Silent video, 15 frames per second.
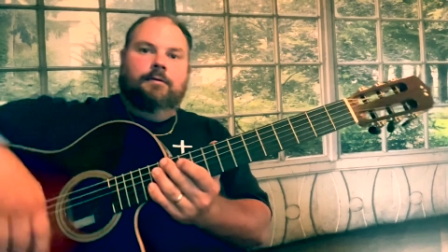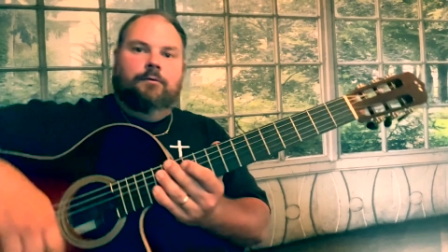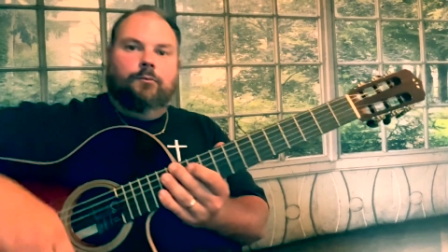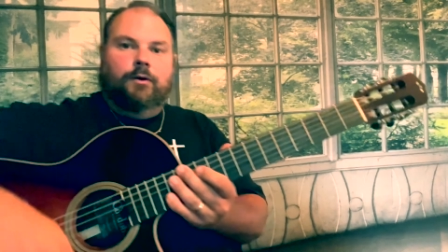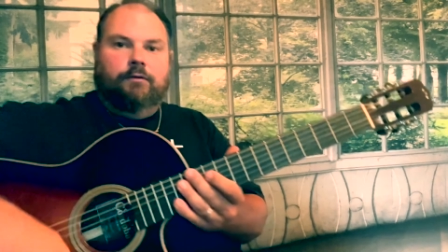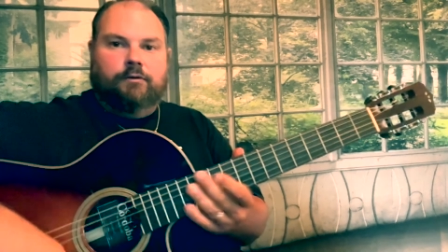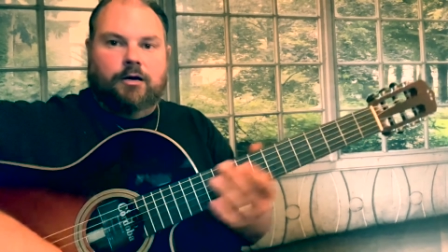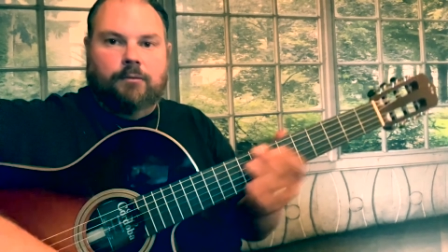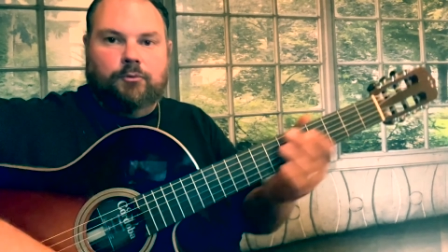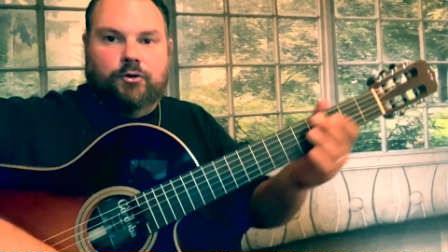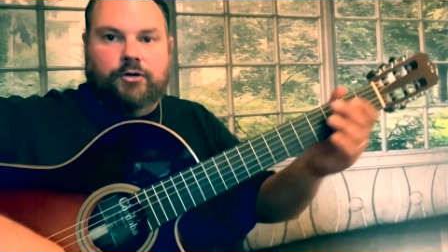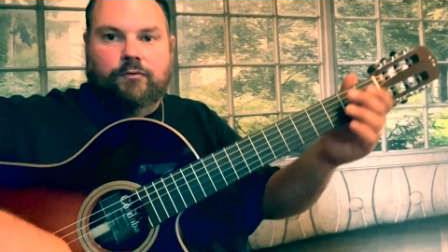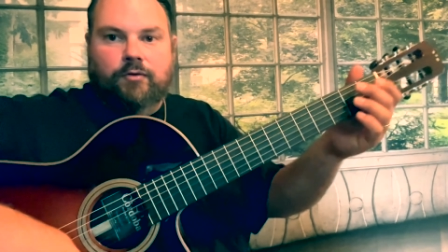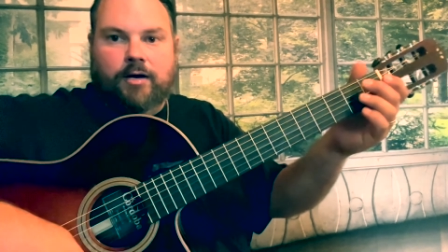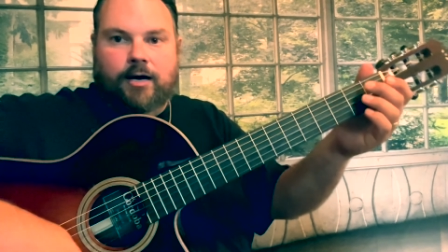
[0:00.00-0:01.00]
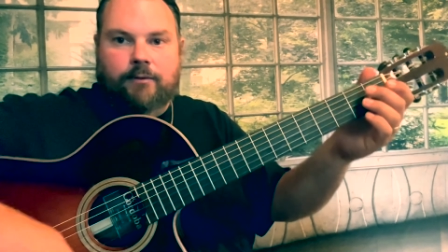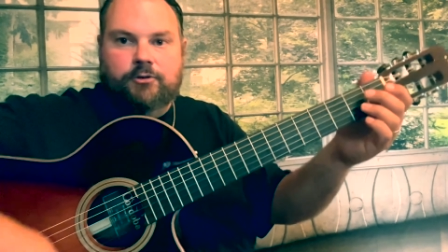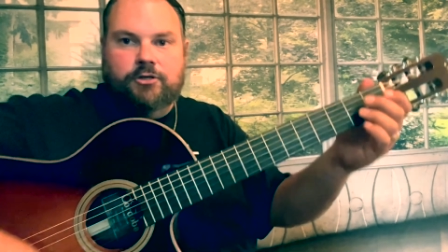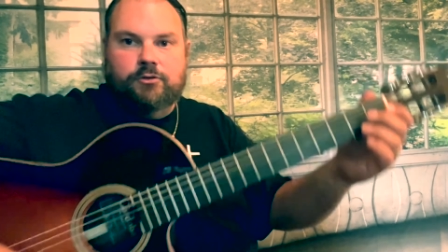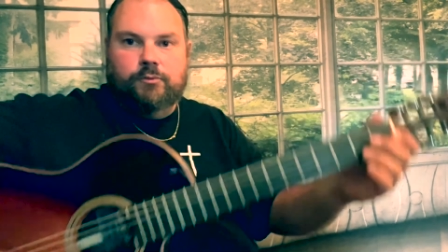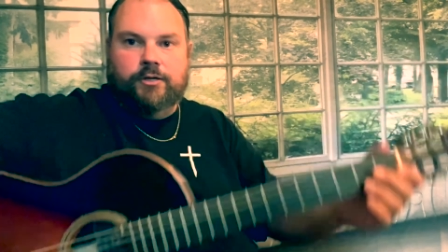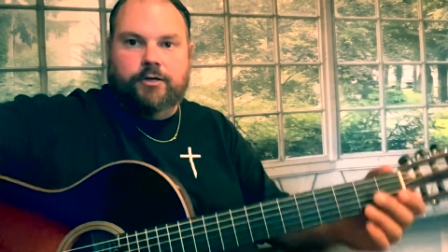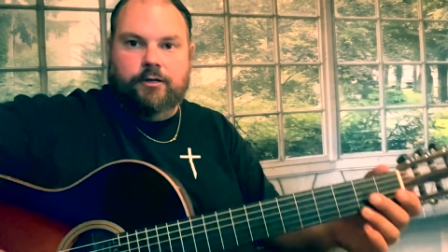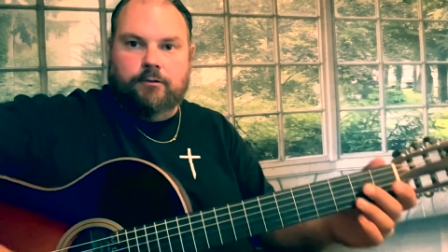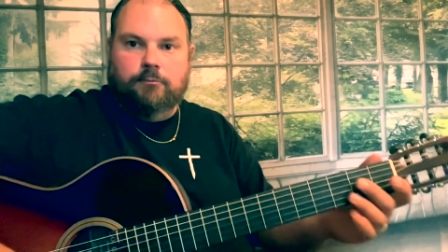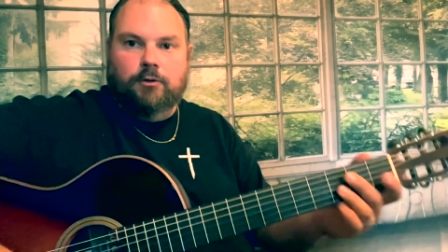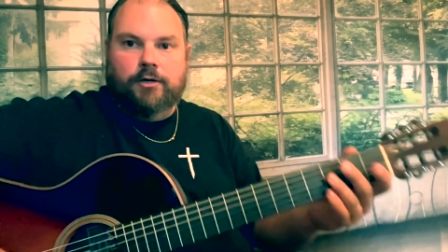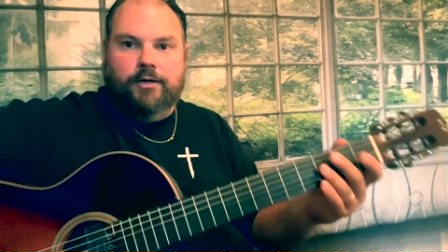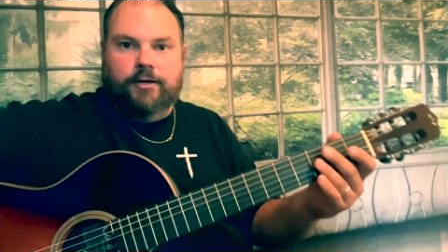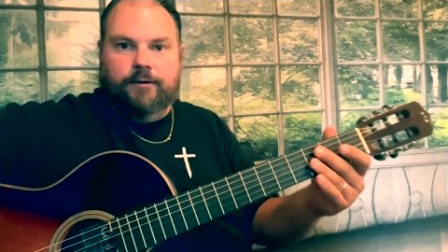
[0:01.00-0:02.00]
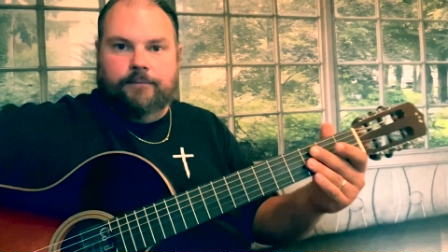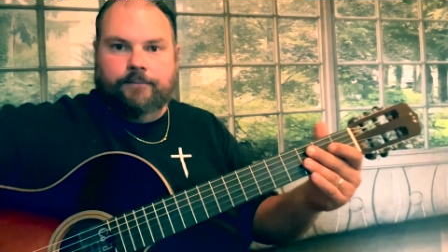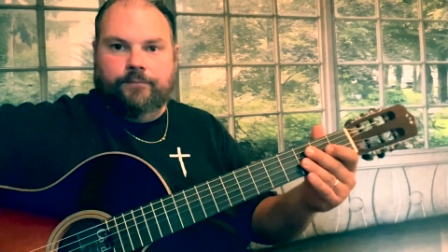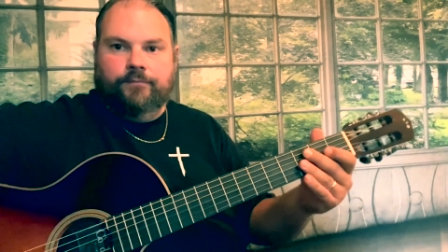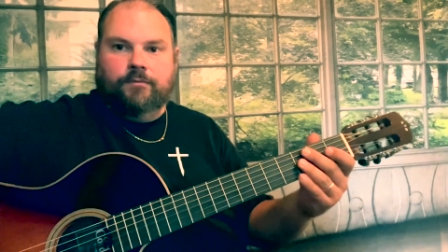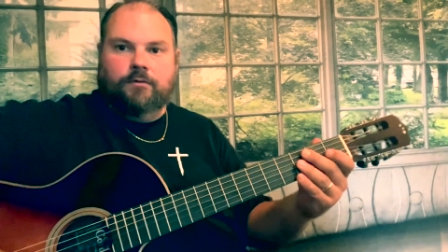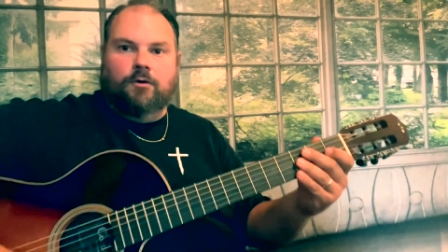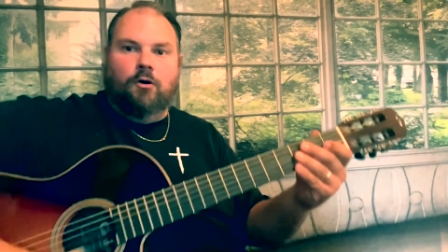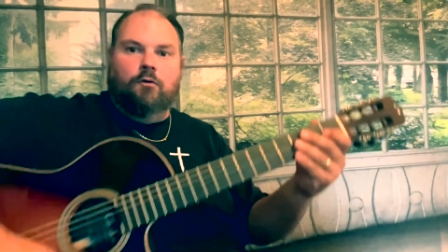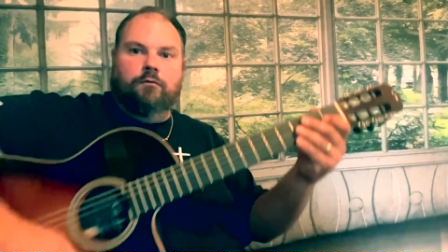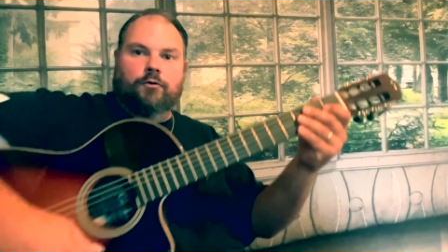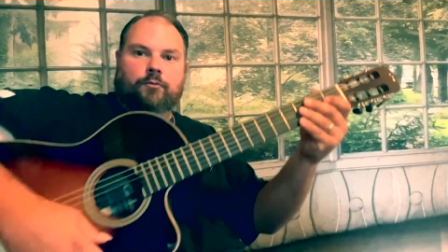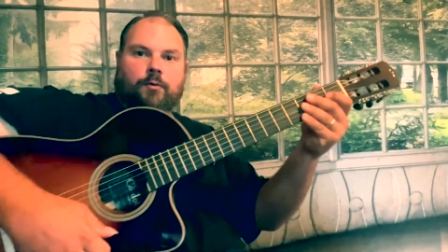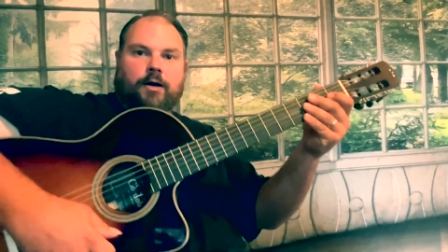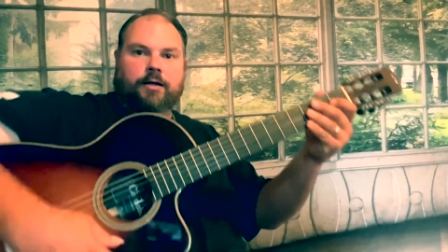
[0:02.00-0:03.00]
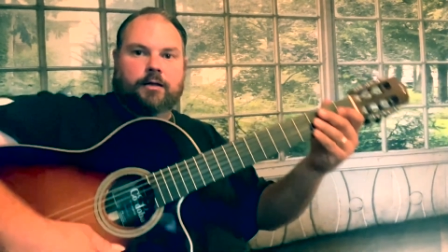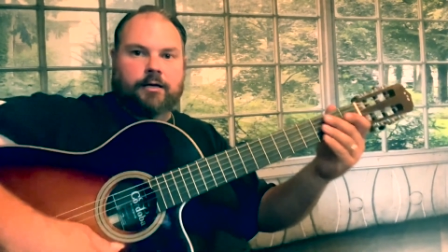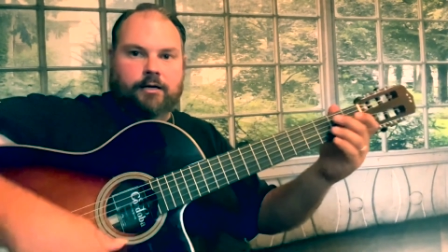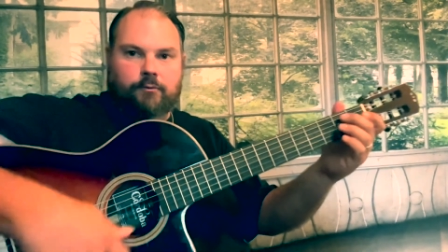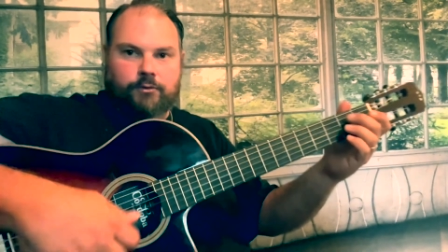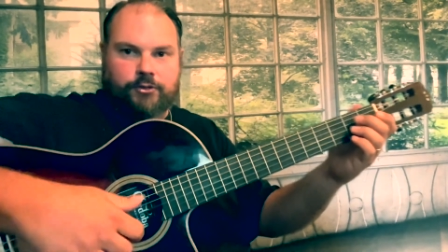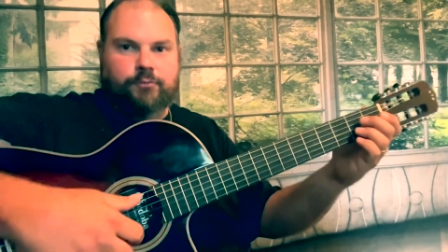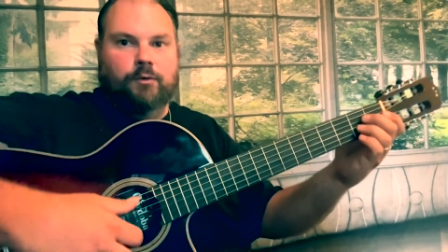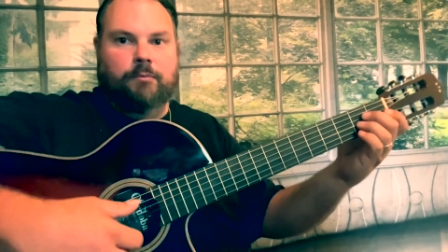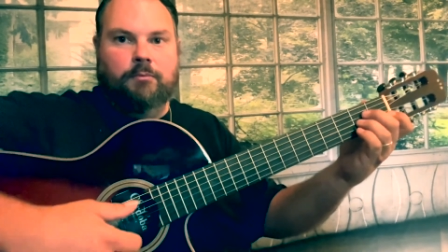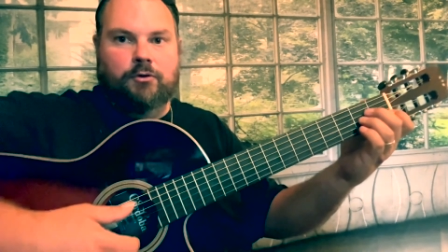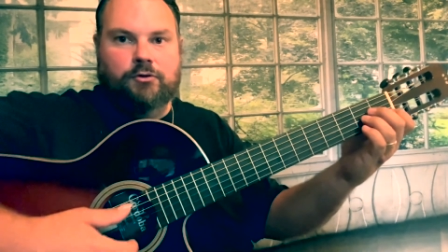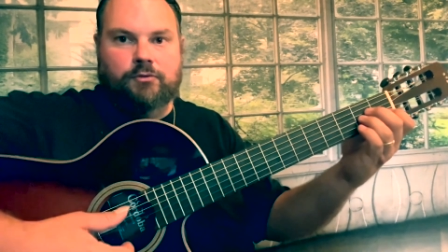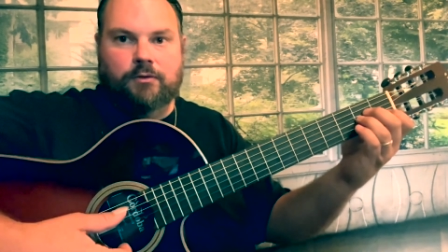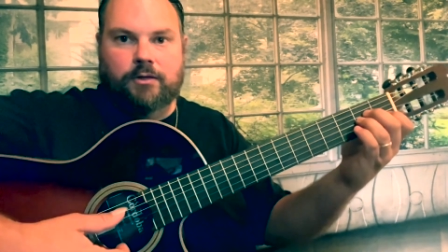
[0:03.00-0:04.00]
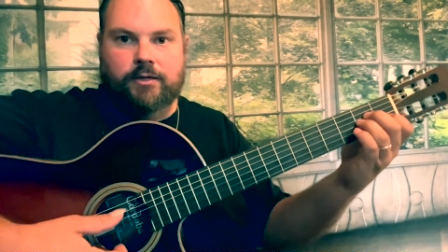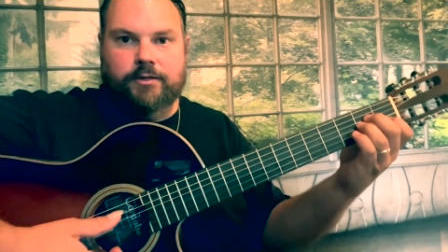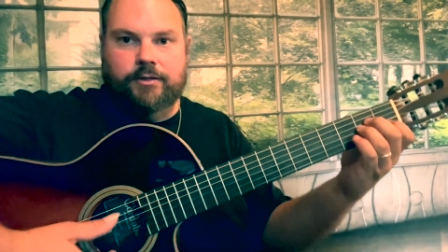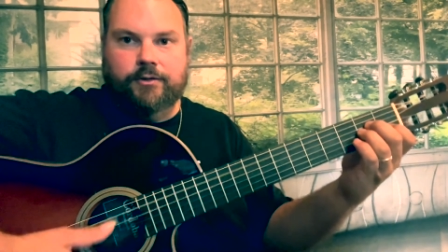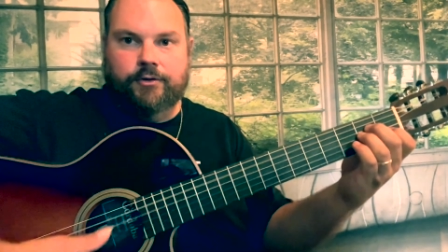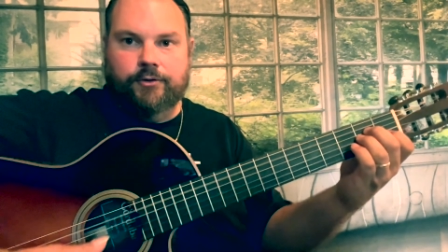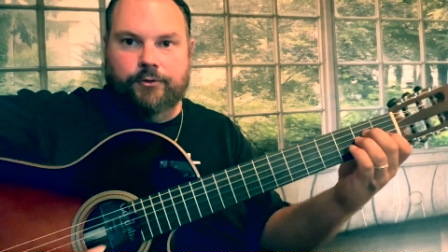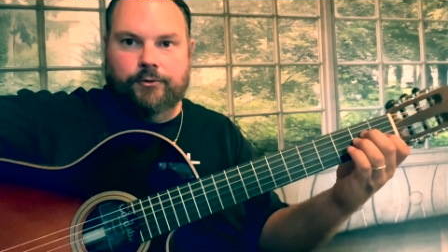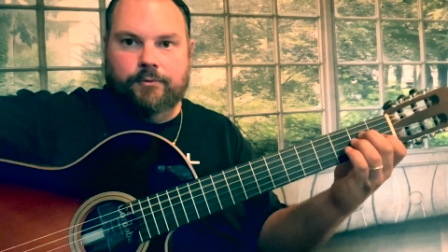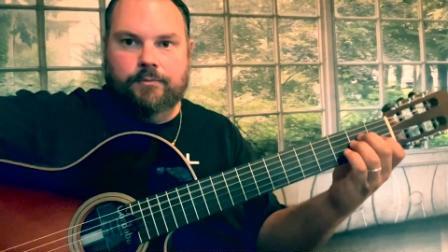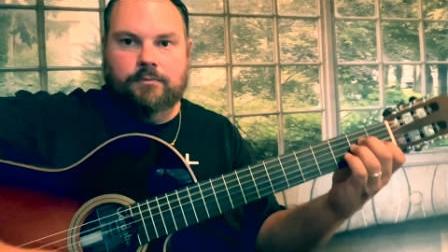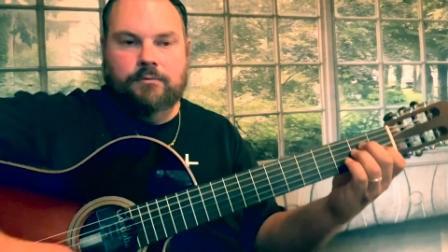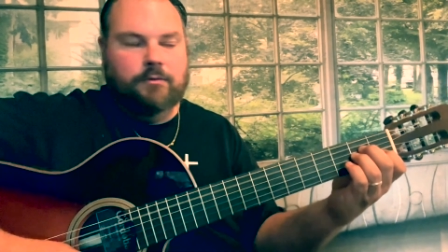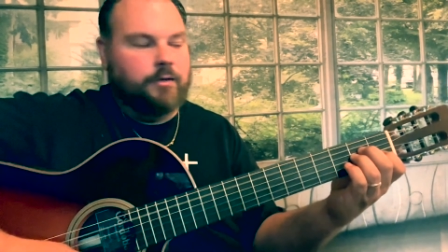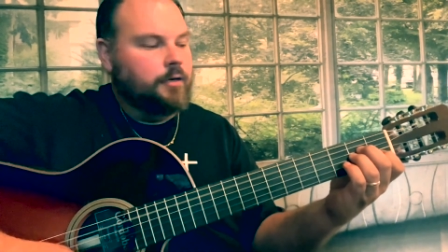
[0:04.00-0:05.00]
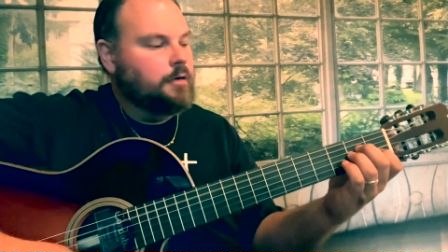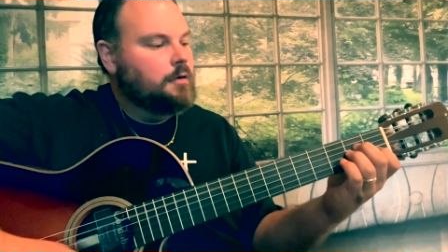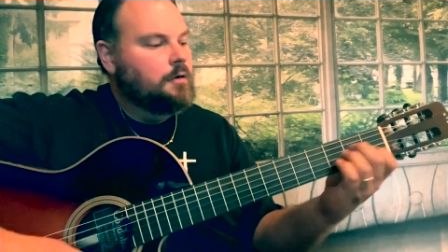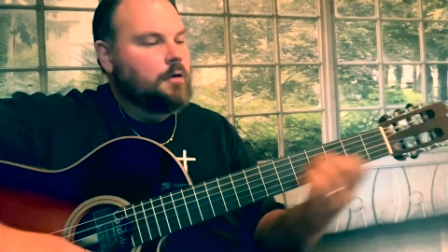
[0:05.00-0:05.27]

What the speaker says: We have a couple of different options. We can either play over the right leg, which is what most are electing to do, okay?